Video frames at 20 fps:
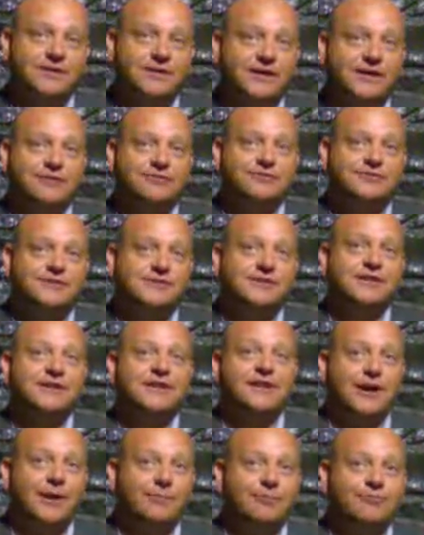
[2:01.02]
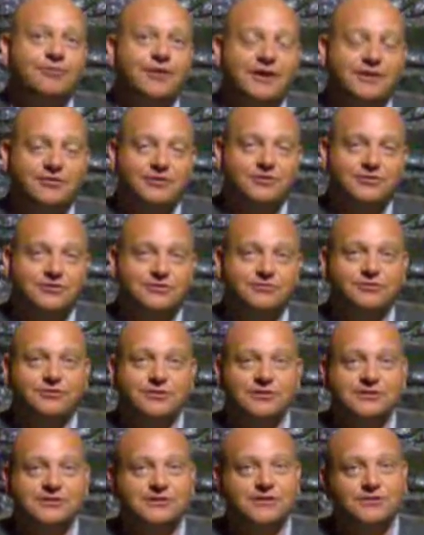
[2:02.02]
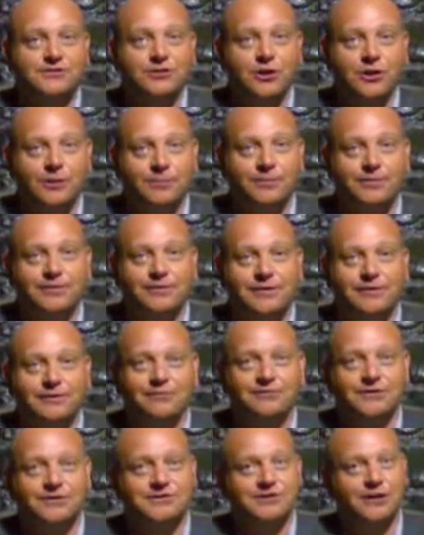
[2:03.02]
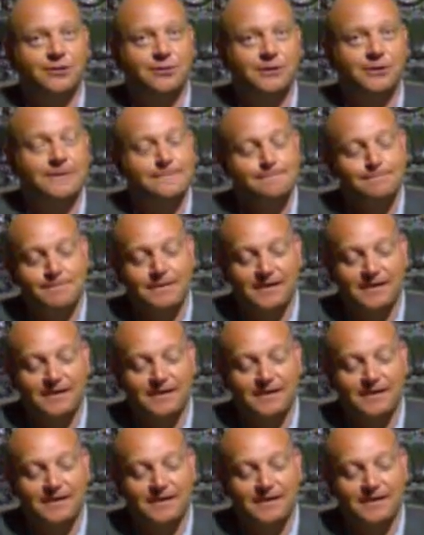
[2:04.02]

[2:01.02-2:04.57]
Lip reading: on the lift, up 500 feet to the top of the tower,